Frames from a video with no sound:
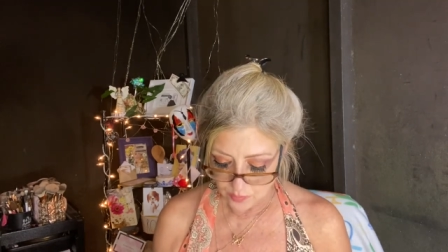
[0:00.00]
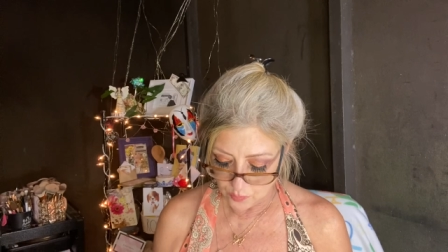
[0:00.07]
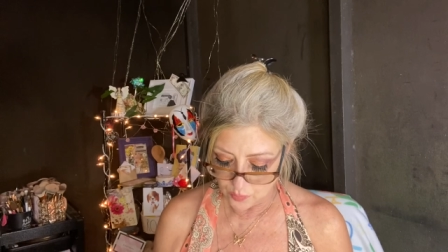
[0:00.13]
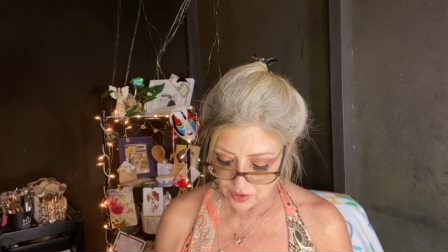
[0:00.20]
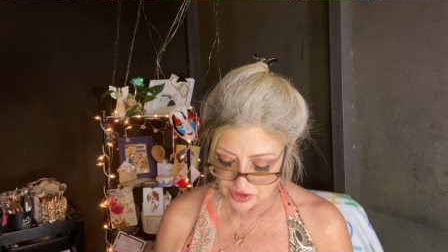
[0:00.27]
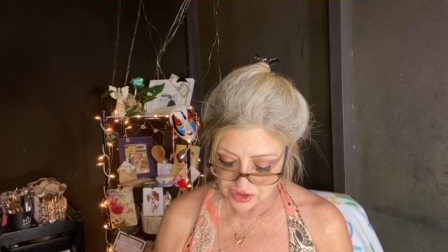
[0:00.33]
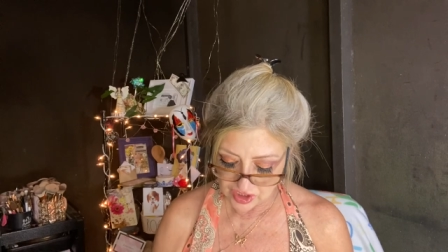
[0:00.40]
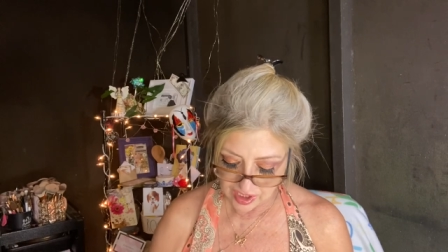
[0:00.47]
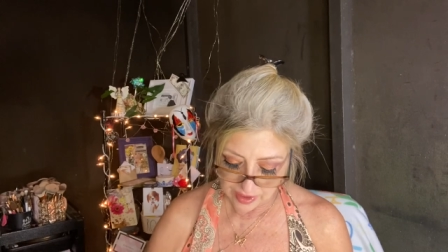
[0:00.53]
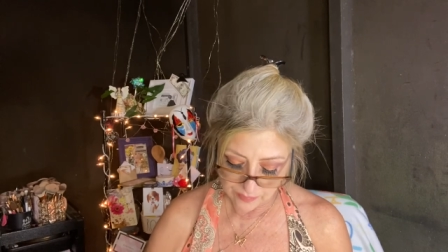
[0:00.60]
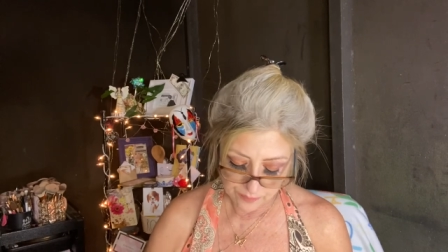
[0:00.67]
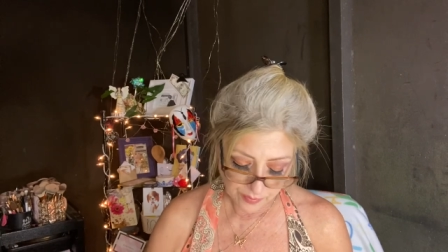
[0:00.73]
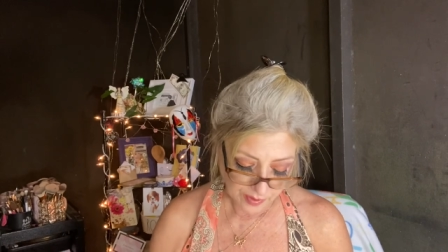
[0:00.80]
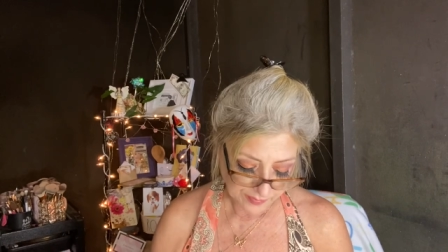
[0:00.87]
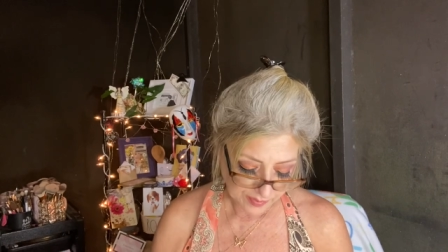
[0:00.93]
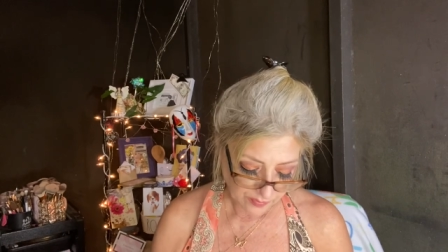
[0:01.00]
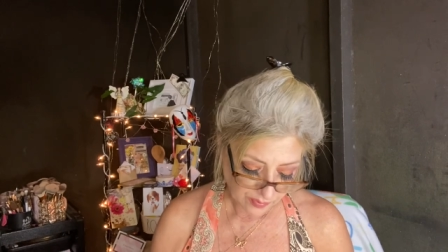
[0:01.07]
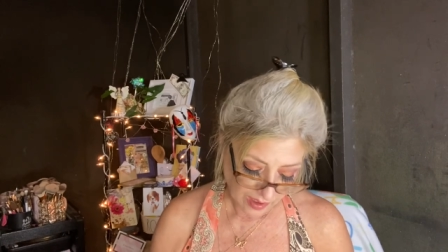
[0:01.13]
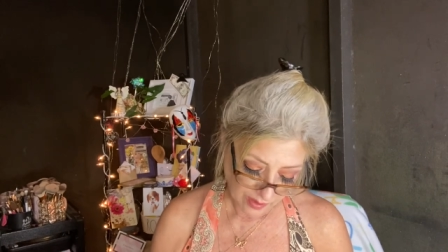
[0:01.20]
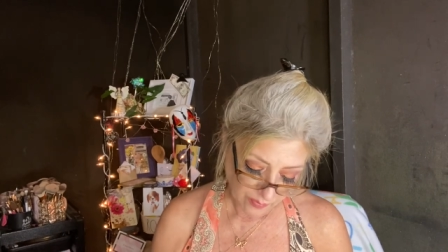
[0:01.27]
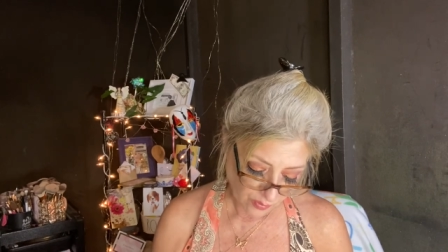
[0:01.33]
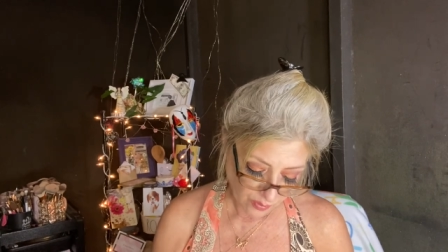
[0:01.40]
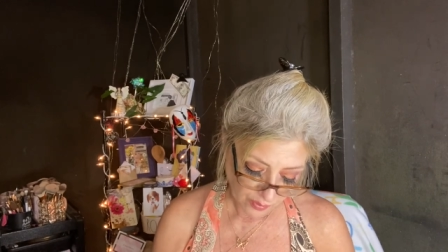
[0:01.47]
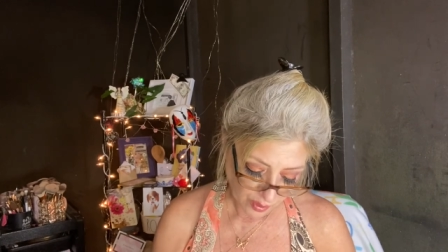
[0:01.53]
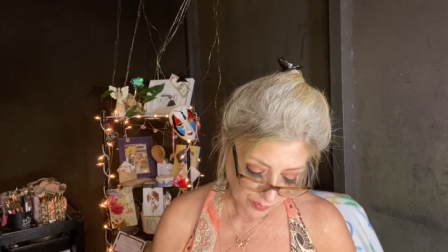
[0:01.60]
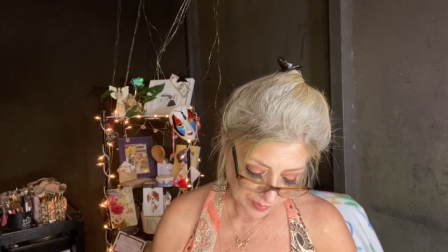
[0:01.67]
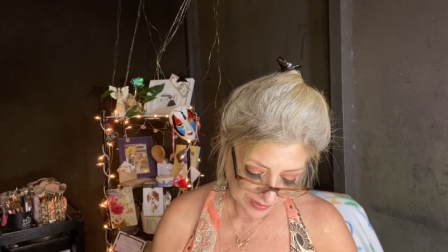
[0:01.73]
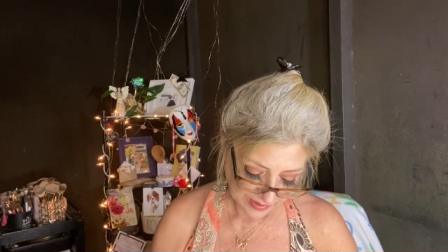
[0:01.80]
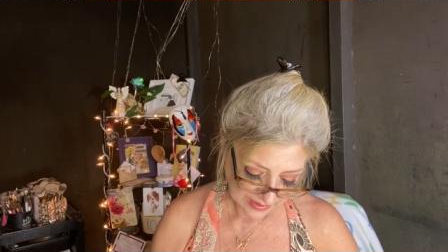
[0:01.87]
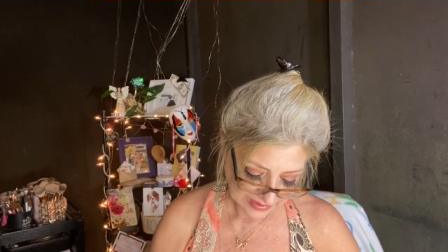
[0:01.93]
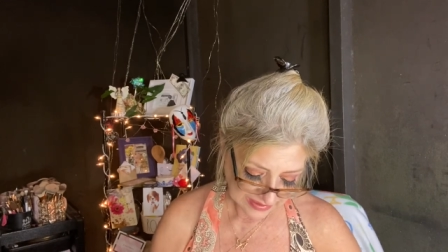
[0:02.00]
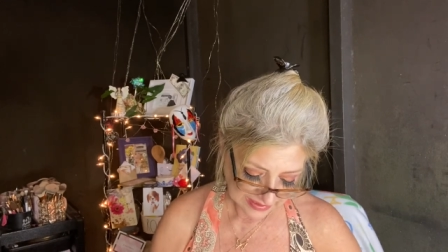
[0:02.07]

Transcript: which I probably, I won't open this